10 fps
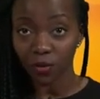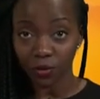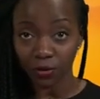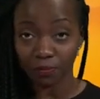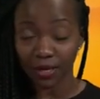
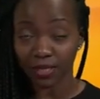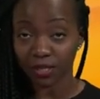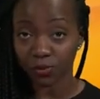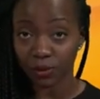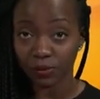would mean
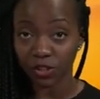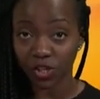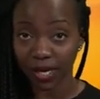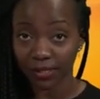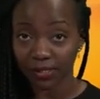that we
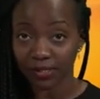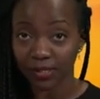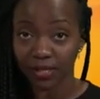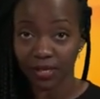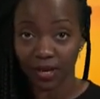
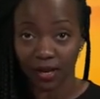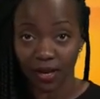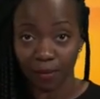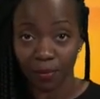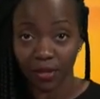reject the null
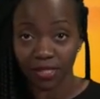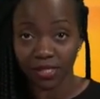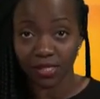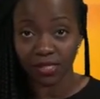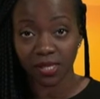
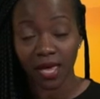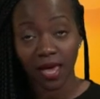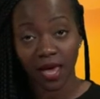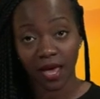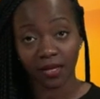hypothesis
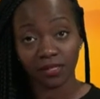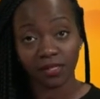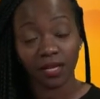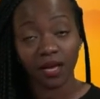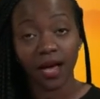
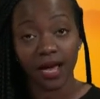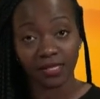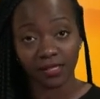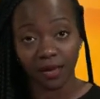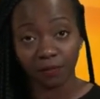and
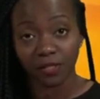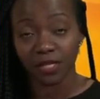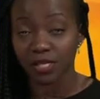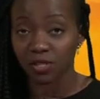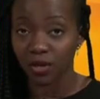
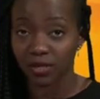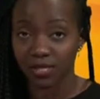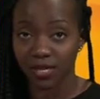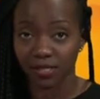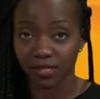accept its
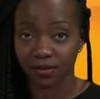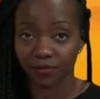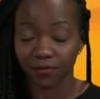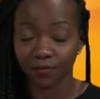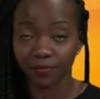alternative.